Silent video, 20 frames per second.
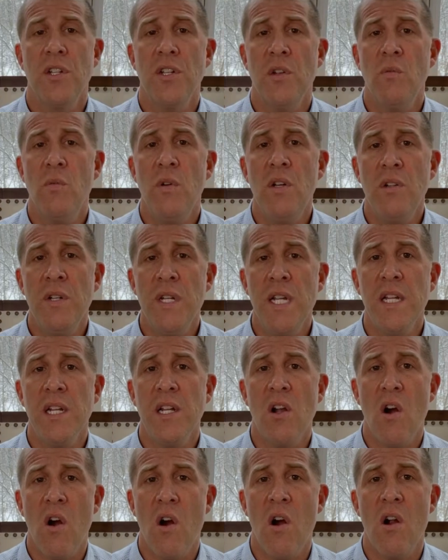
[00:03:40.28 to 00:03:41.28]
will need a
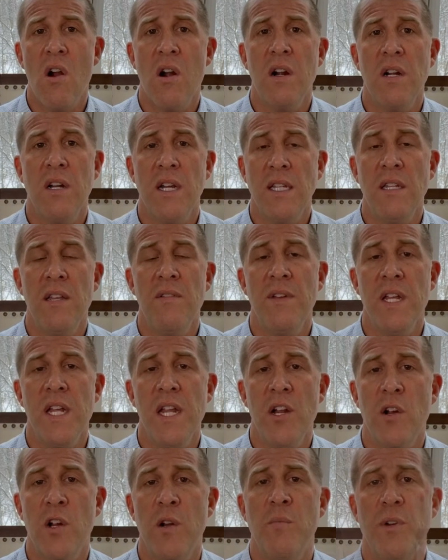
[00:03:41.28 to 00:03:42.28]
car living
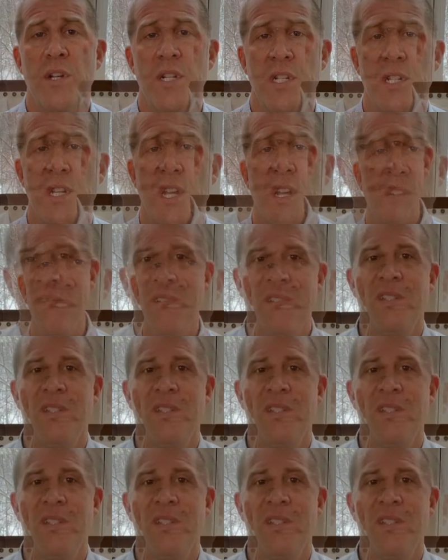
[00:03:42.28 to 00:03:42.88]
here in Bristow.